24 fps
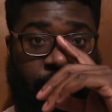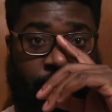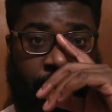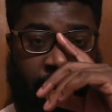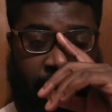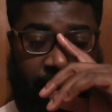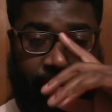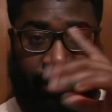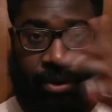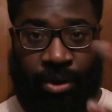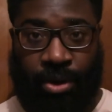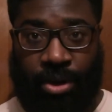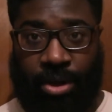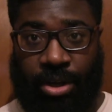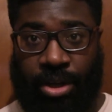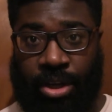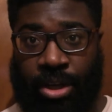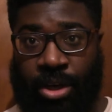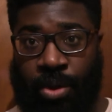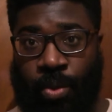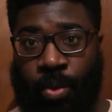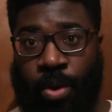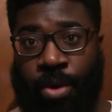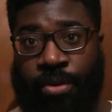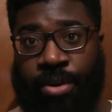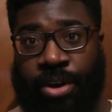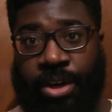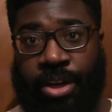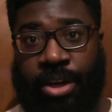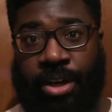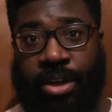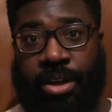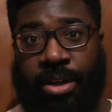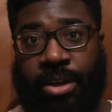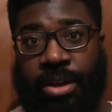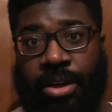but they've got
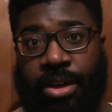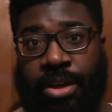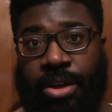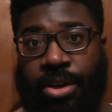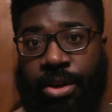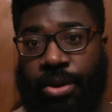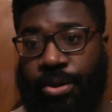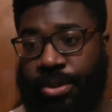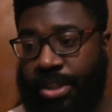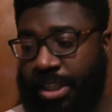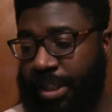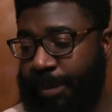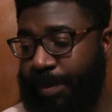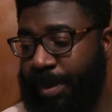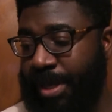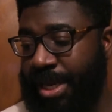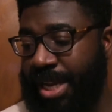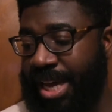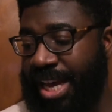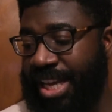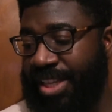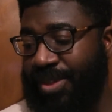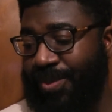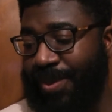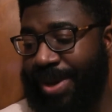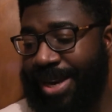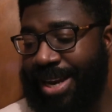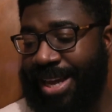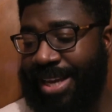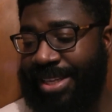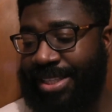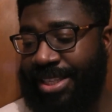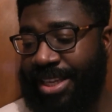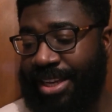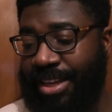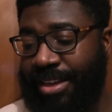Warrican, who's a spinner, as well
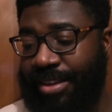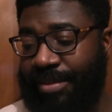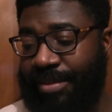as